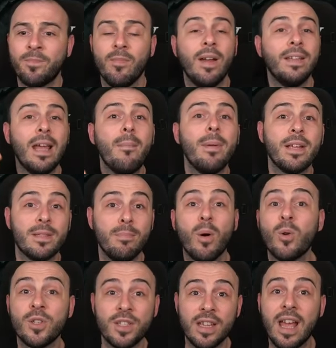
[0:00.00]
and that makes
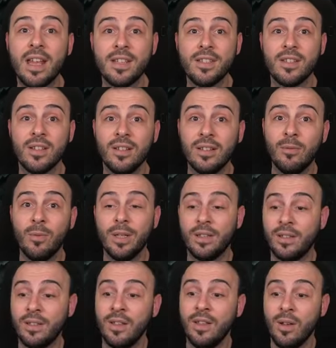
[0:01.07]
more sense with
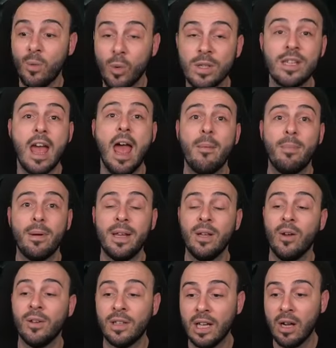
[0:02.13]
what's happening
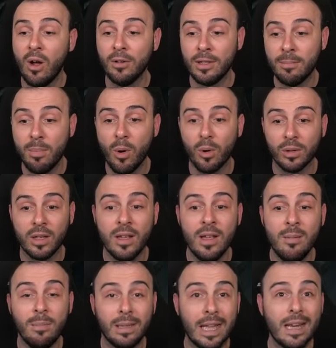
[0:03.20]
on the on the board
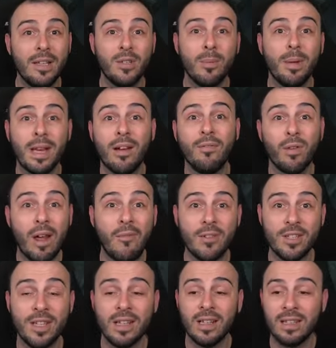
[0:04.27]
but that needs to be done for every
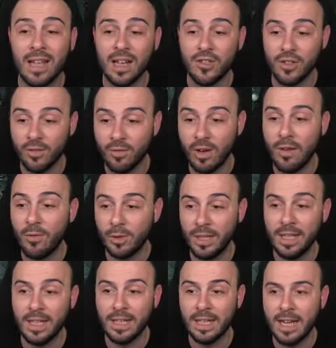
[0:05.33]
single dungeon for
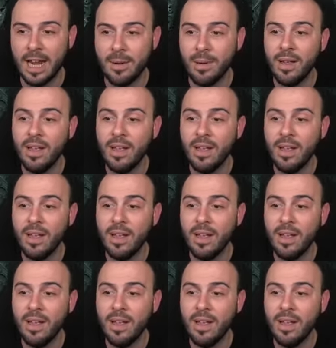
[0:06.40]
everything in the game